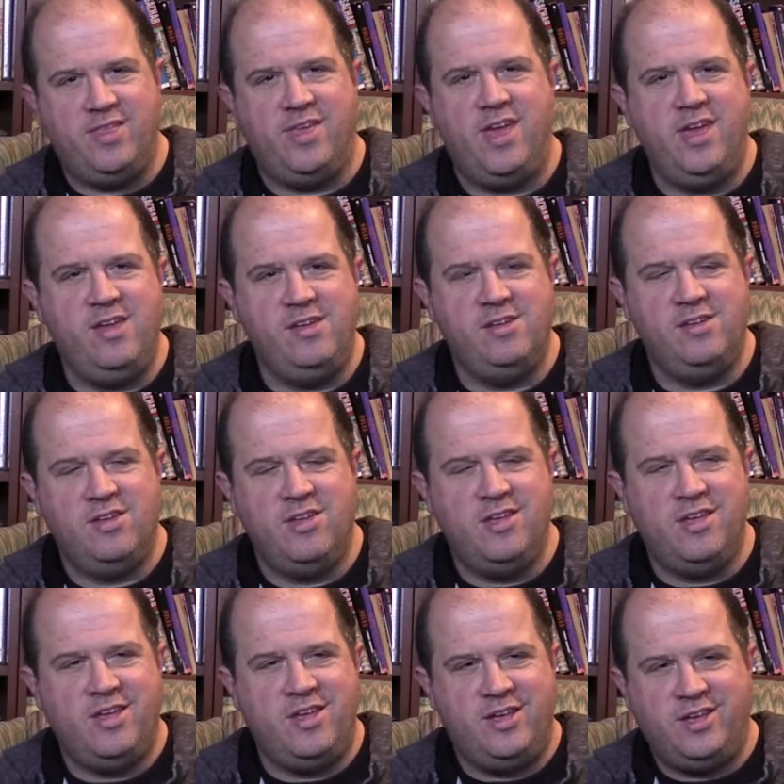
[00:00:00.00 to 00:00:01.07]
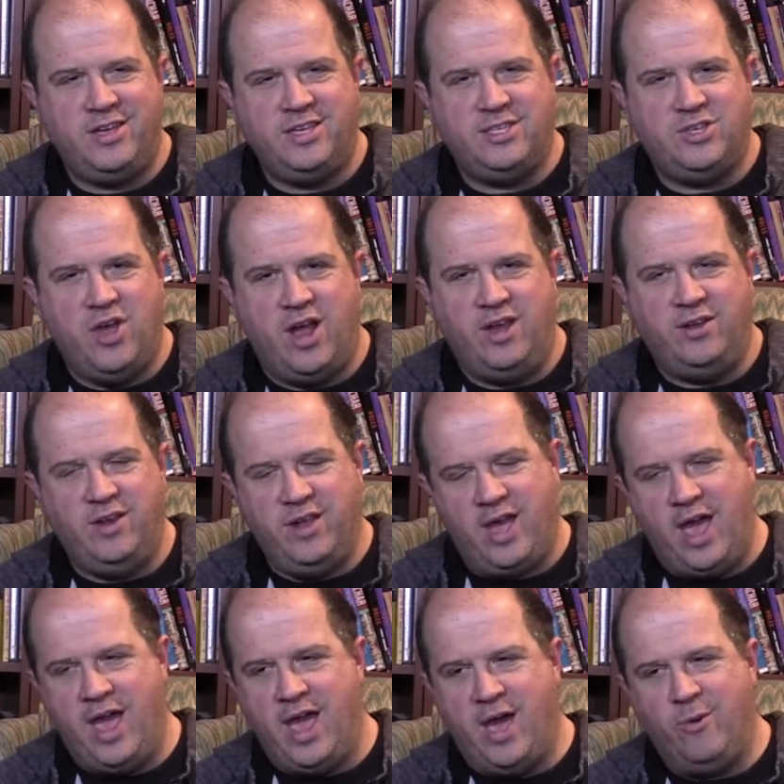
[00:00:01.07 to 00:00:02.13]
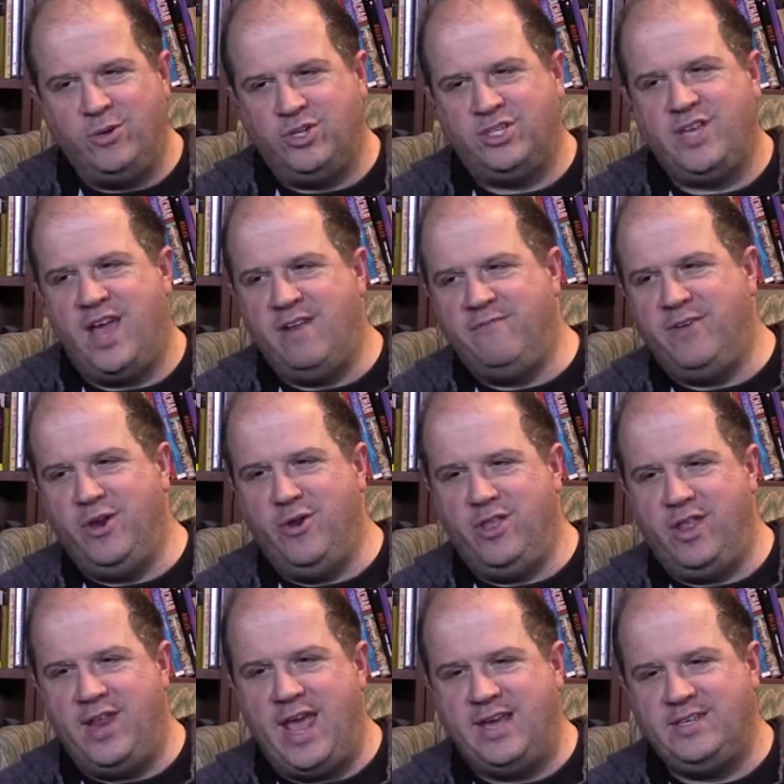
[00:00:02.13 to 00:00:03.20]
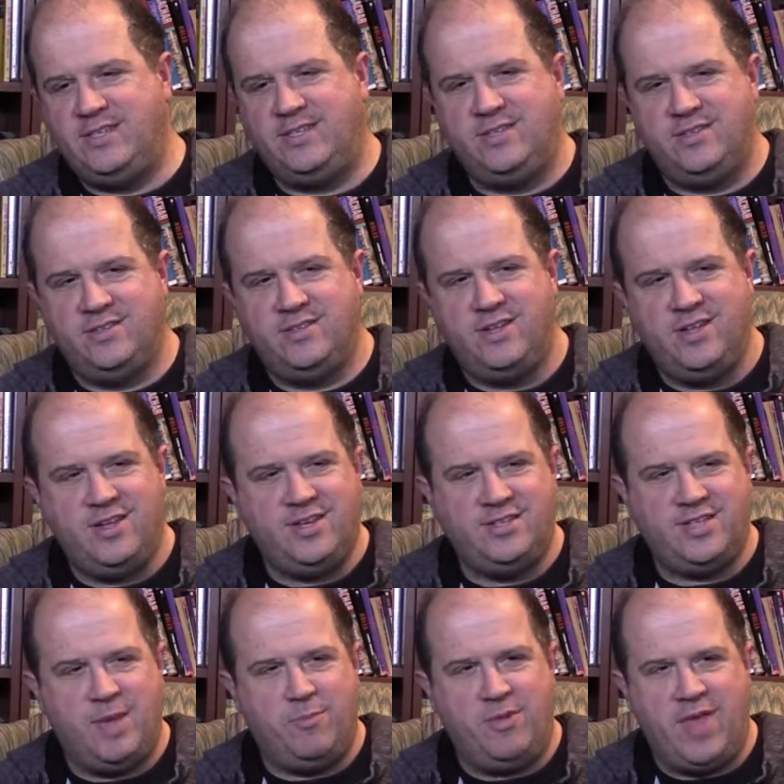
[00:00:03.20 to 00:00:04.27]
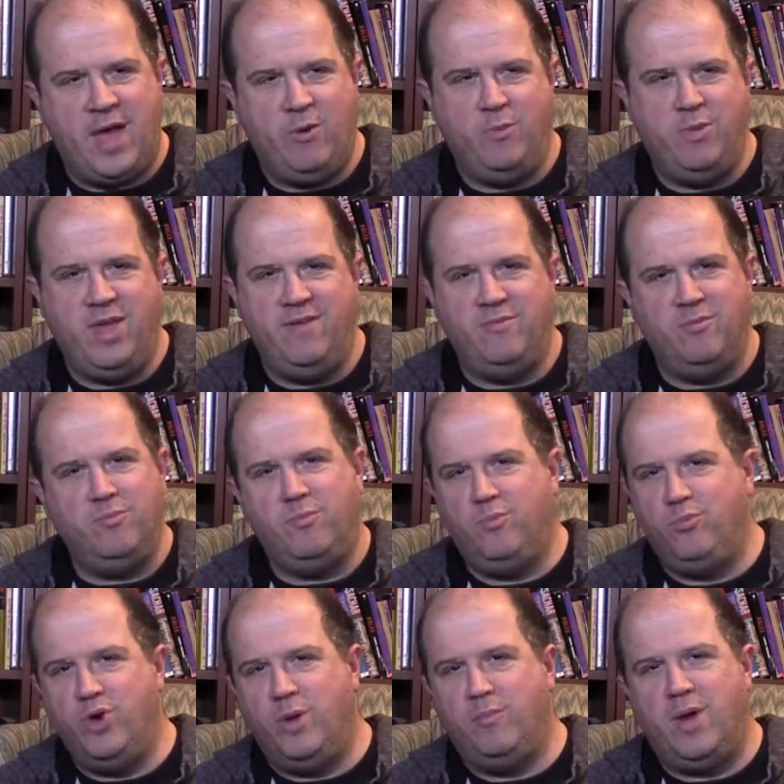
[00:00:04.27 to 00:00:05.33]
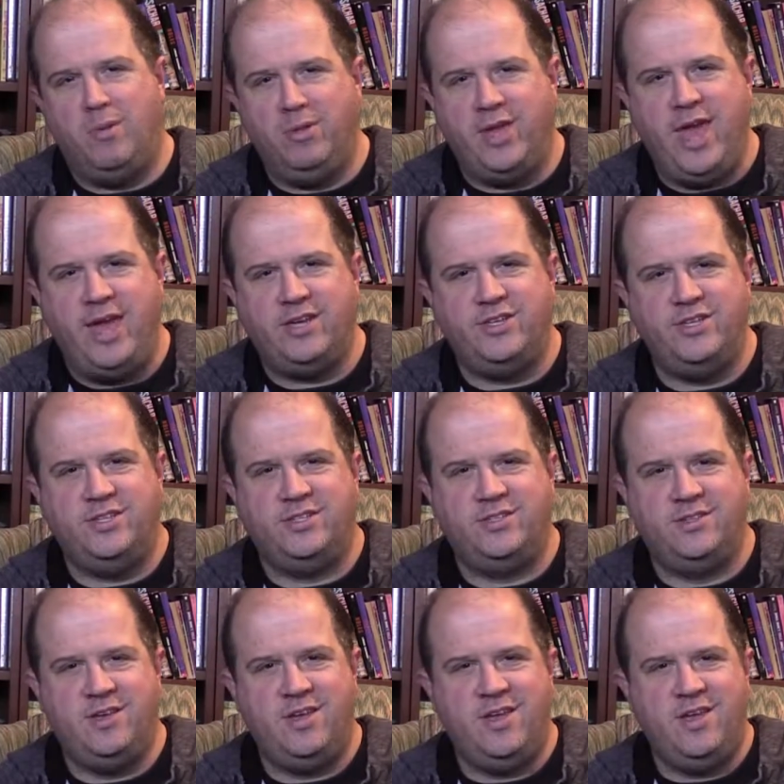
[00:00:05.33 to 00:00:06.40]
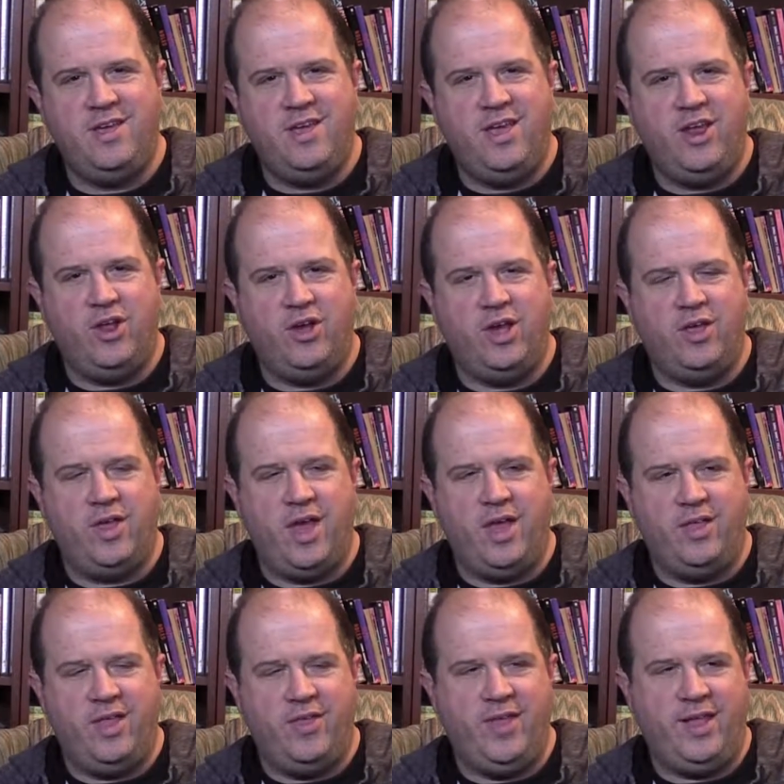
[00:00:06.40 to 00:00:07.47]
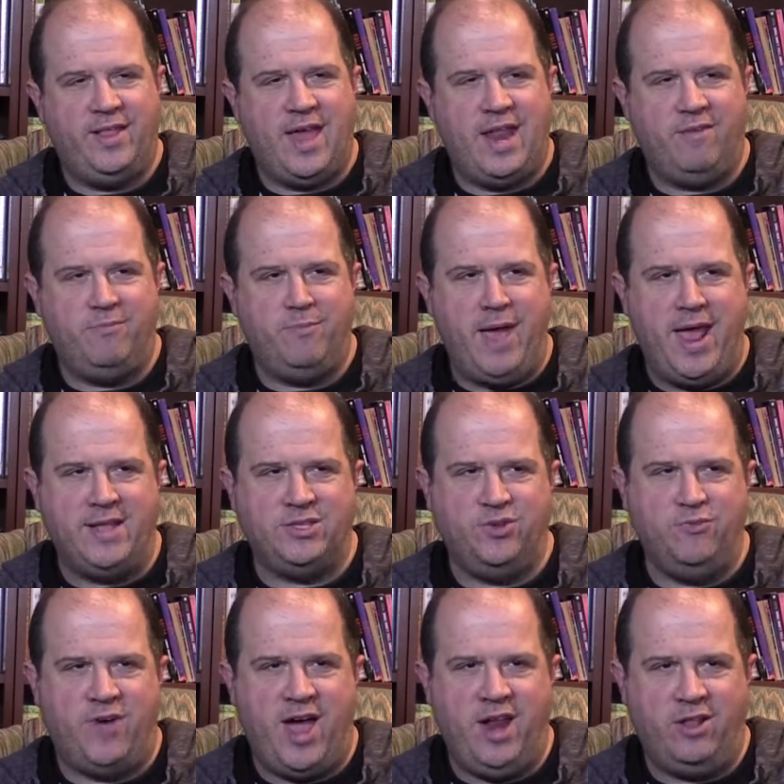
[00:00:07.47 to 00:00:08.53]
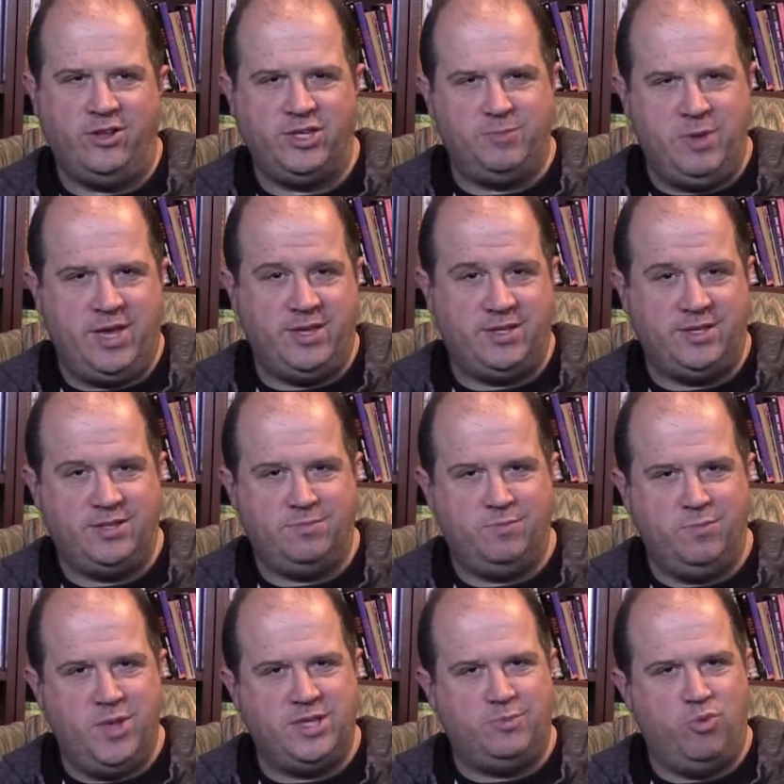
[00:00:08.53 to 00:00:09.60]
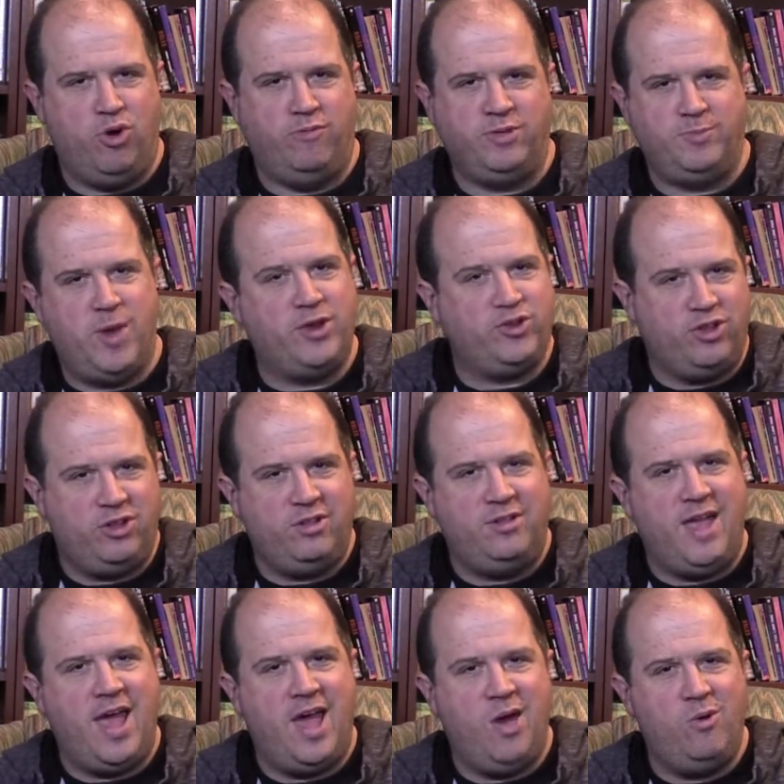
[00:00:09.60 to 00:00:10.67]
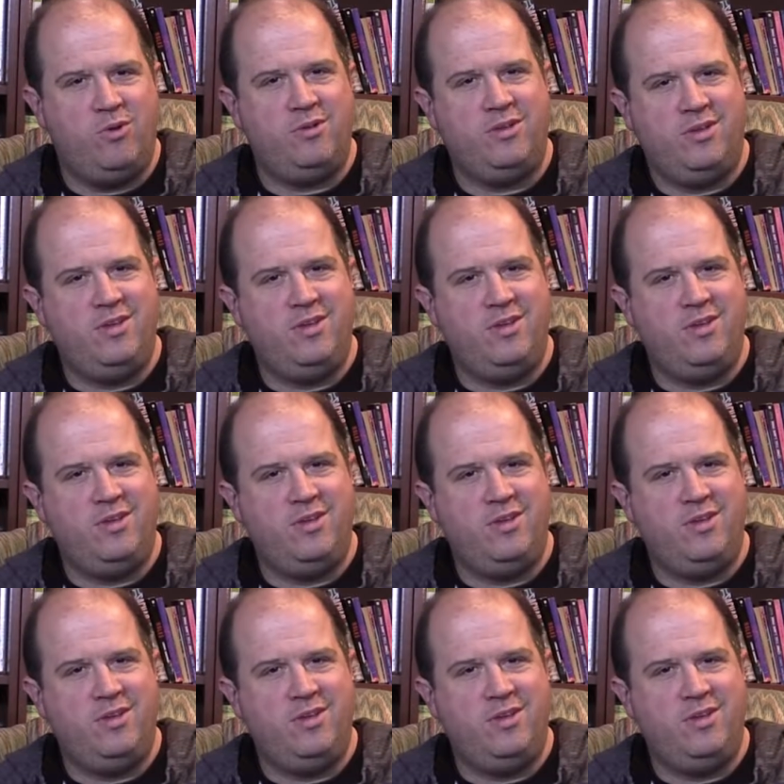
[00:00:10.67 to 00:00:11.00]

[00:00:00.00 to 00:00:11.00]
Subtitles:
thing. So I was just kind of figuring the next step of that would be even print publications. I think a lot of bands do vinyl just because it's more of a special now,